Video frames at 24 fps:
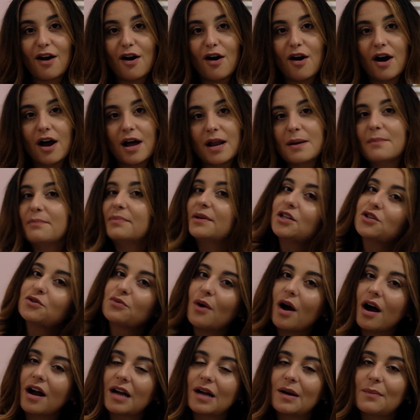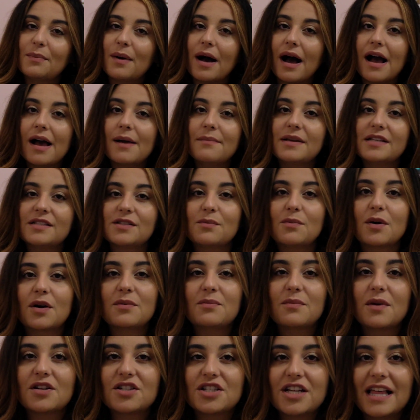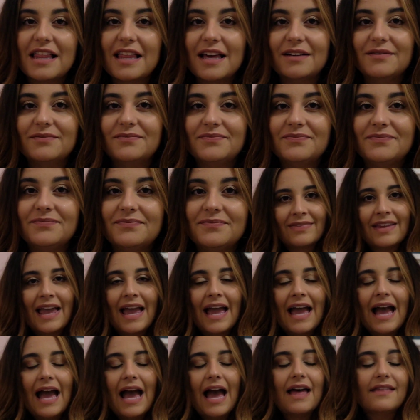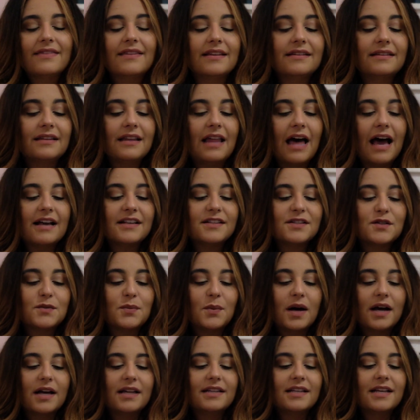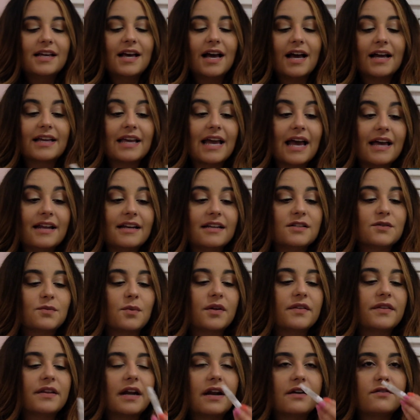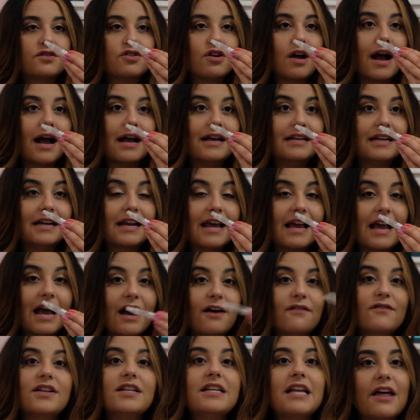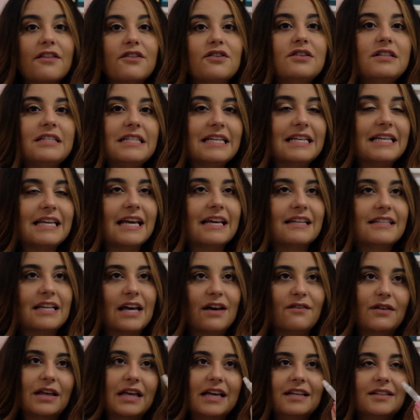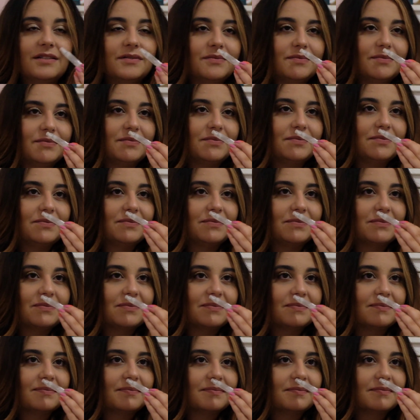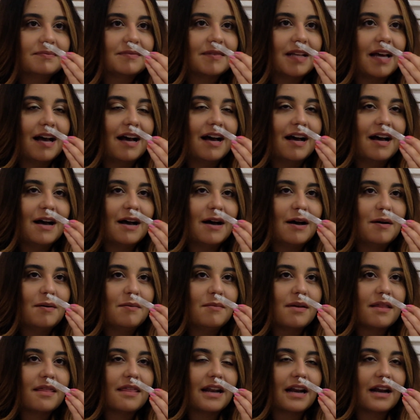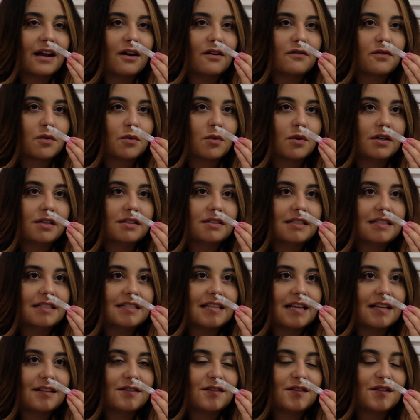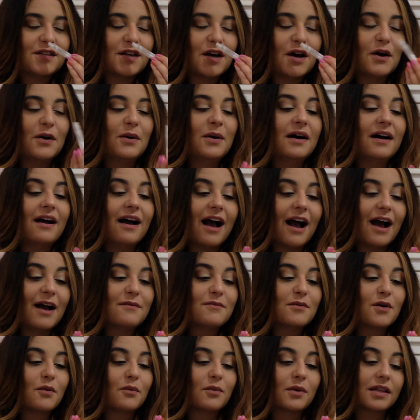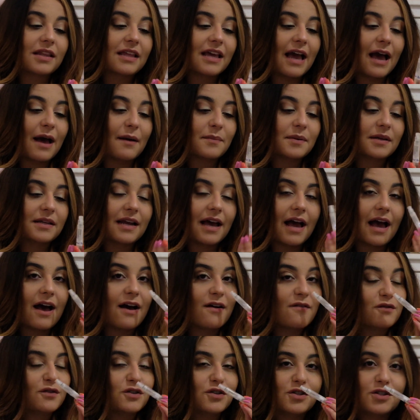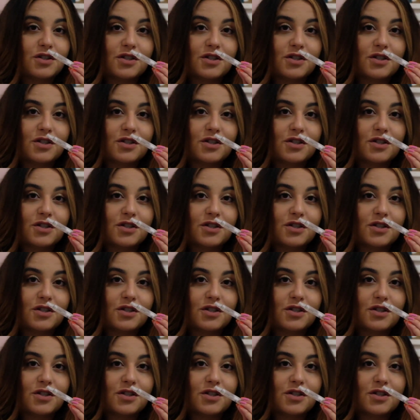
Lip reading: on Beach Walk by Maison Martin Margiela. And then the last one, again, is one that I've tried, and I have another decant of it that I got from Royalty Scents. So I'm really happy to have